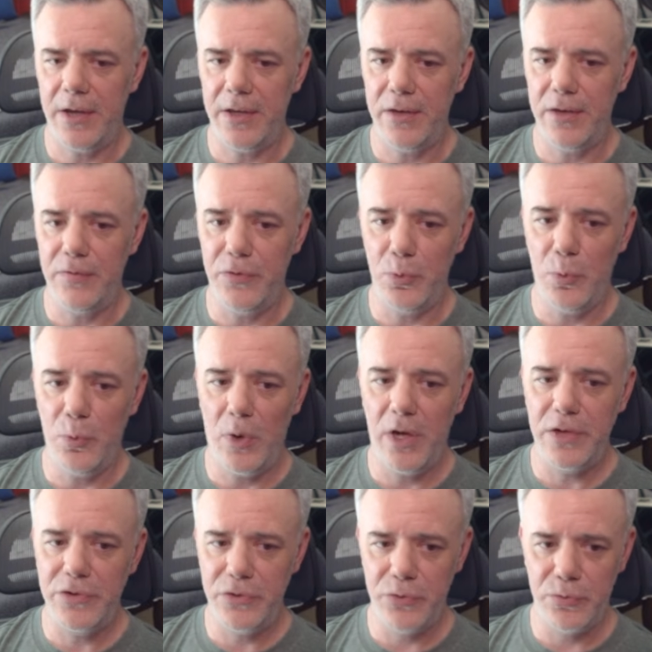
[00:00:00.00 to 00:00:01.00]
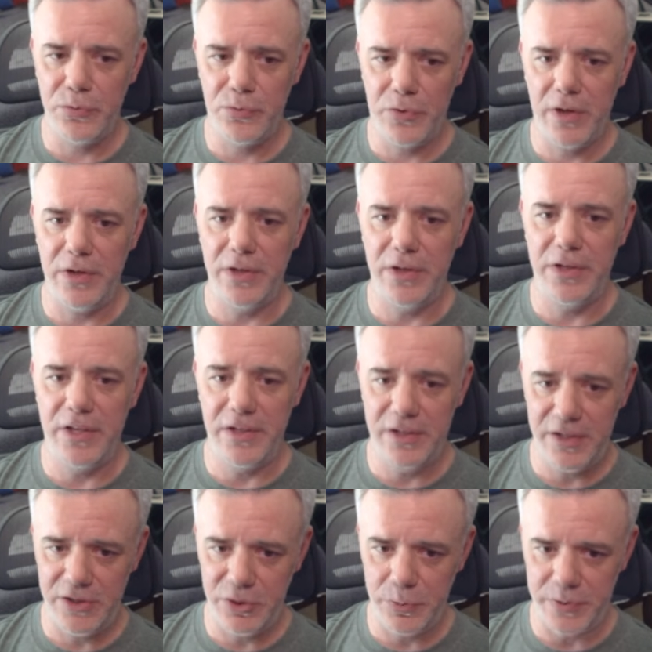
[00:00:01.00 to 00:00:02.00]
If you want to run
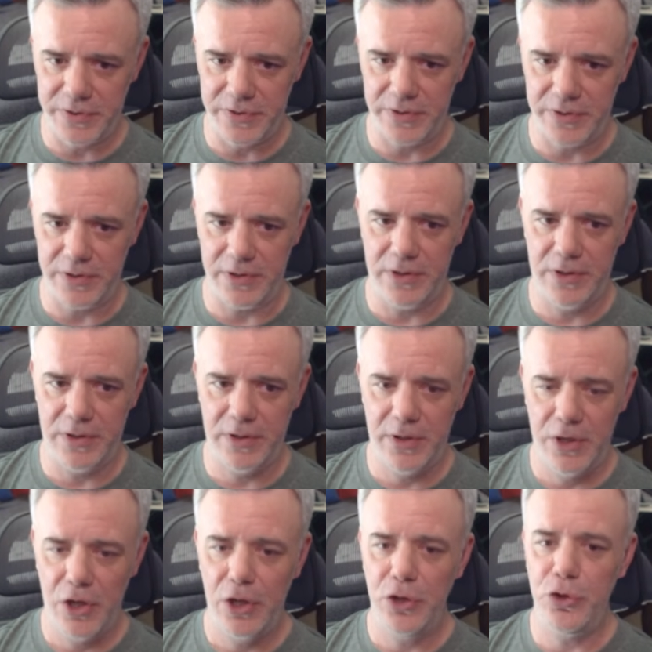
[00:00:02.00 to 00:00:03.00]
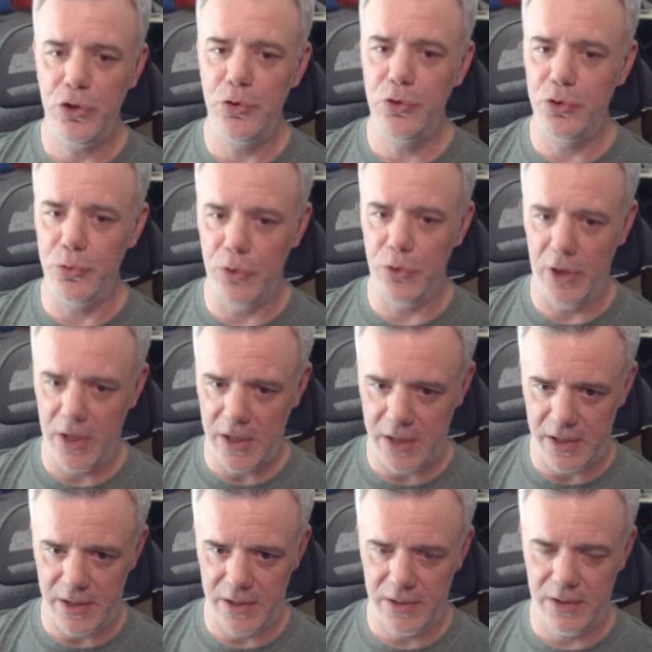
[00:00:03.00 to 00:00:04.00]
continuously, you do
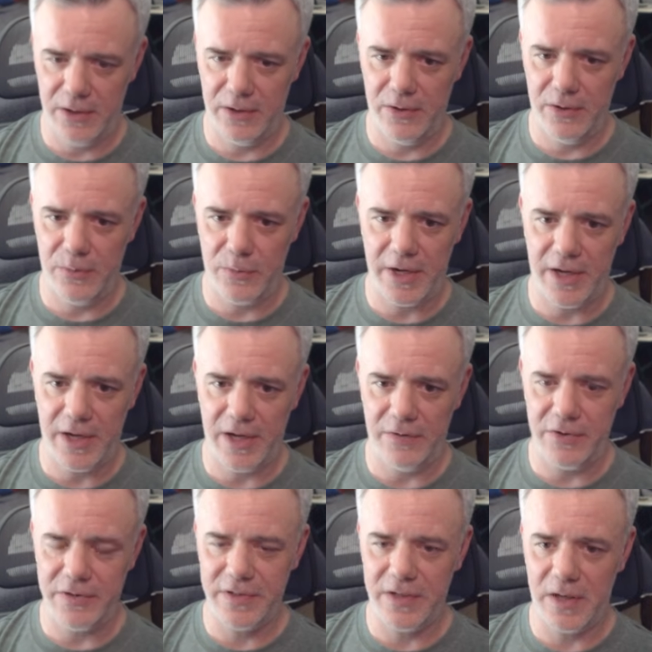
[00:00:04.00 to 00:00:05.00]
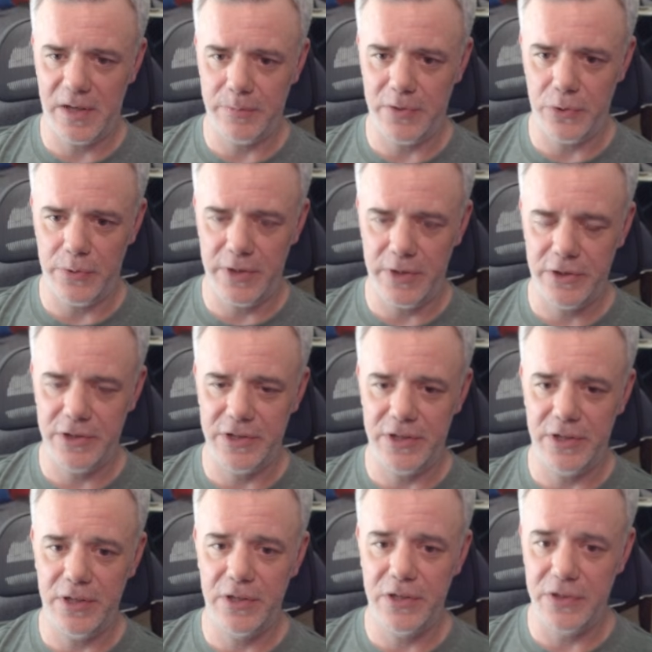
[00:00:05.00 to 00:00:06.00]
not want to have it stop on low
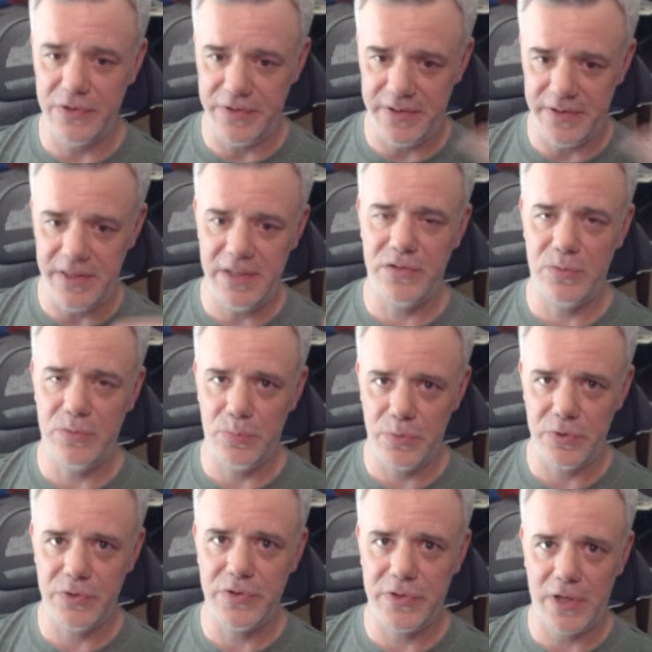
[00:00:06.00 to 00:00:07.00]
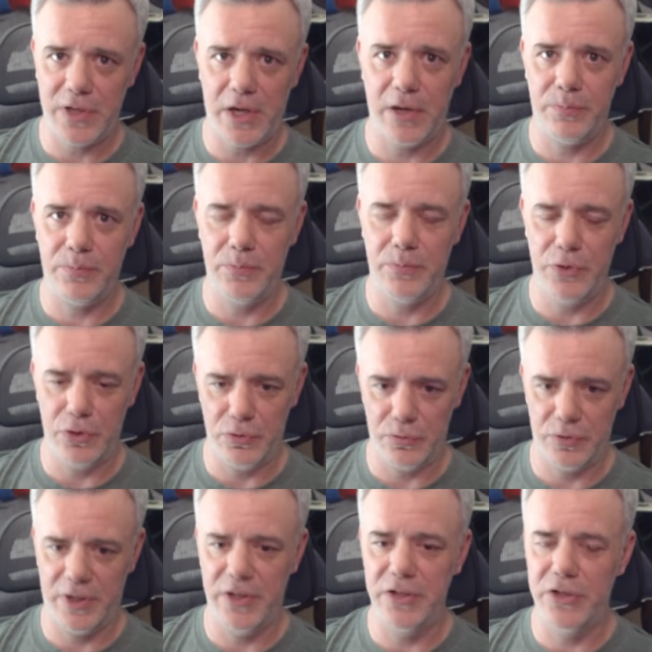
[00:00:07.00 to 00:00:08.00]
energy because this will stop
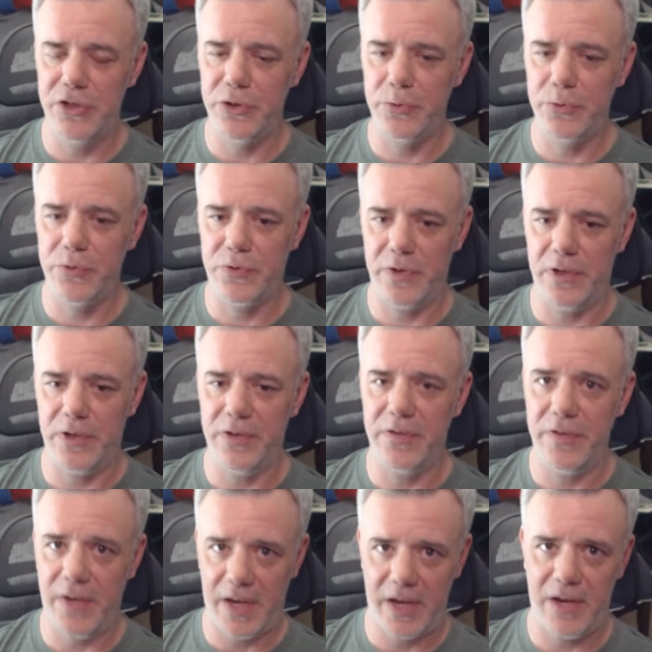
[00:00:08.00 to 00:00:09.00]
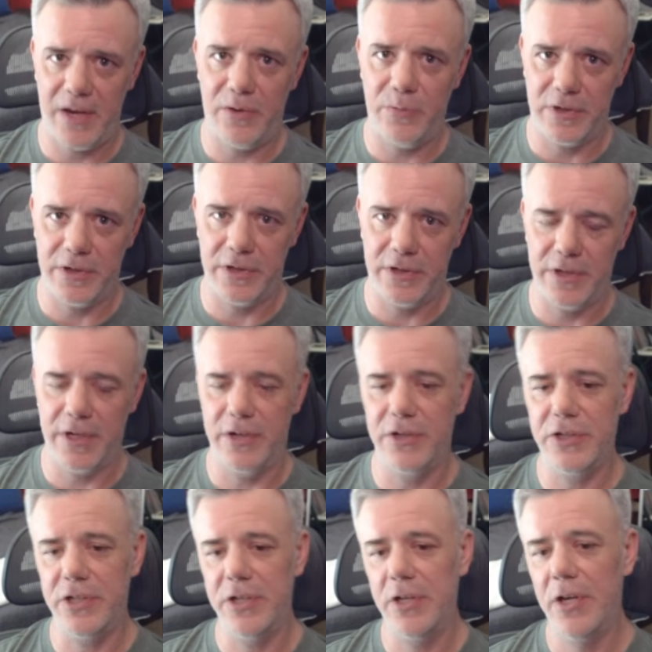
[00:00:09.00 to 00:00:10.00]
your continuous runs at 100
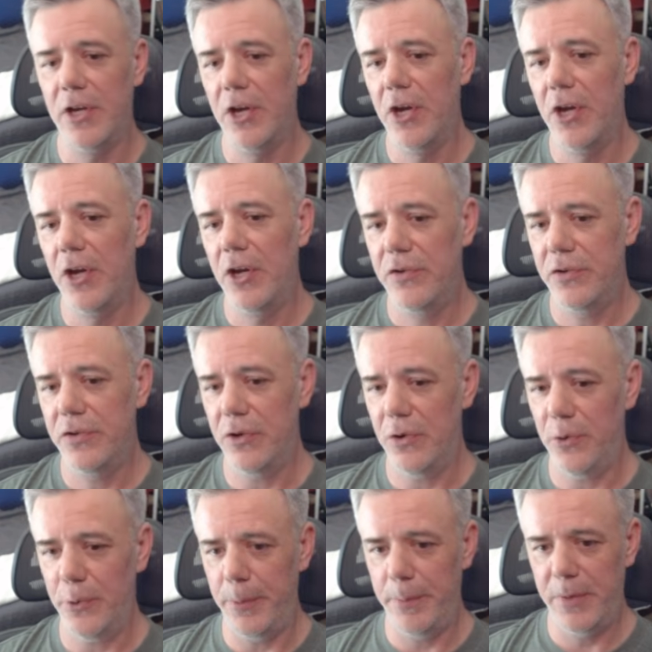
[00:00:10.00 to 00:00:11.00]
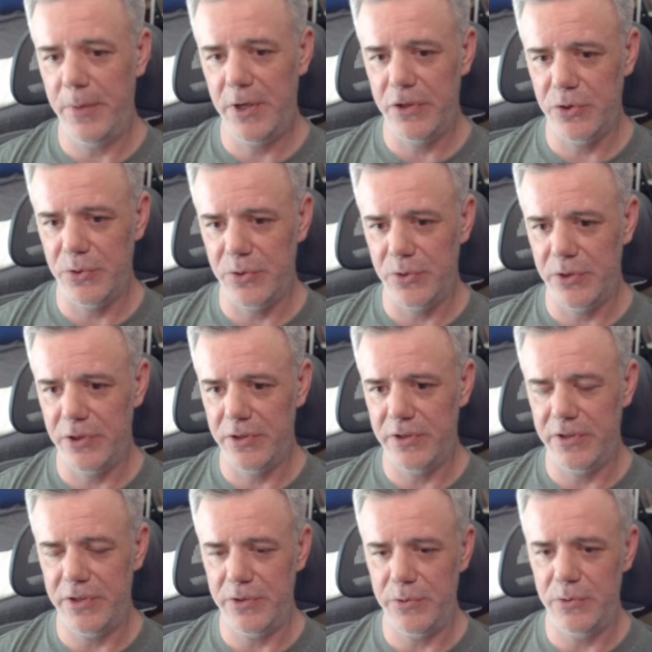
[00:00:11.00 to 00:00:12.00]
energy. So make sure
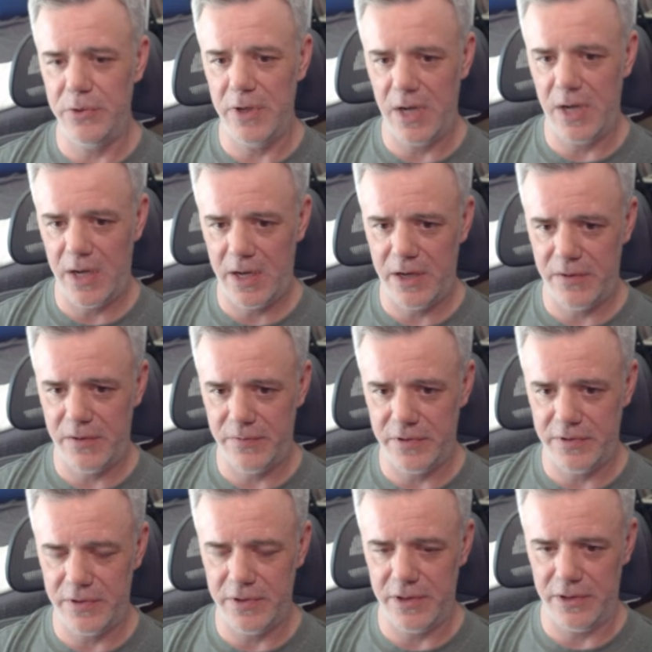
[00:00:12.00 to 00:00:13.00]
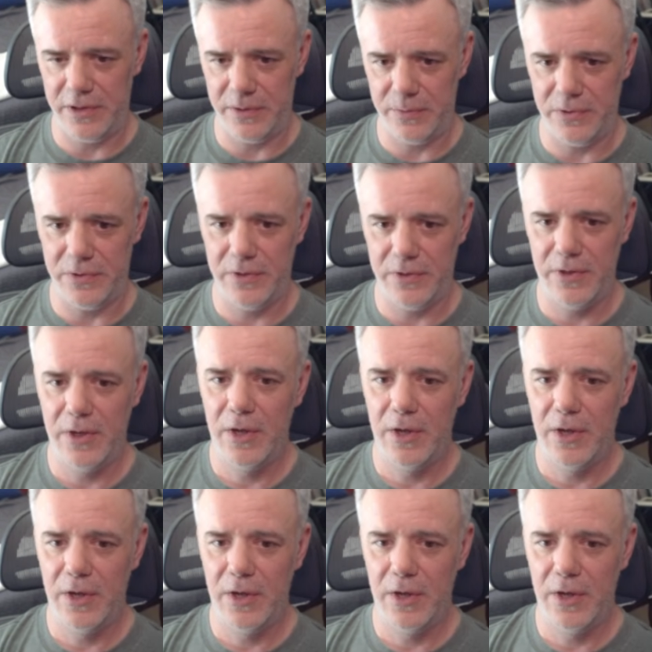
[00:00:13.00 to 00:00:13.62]
to not have this enabled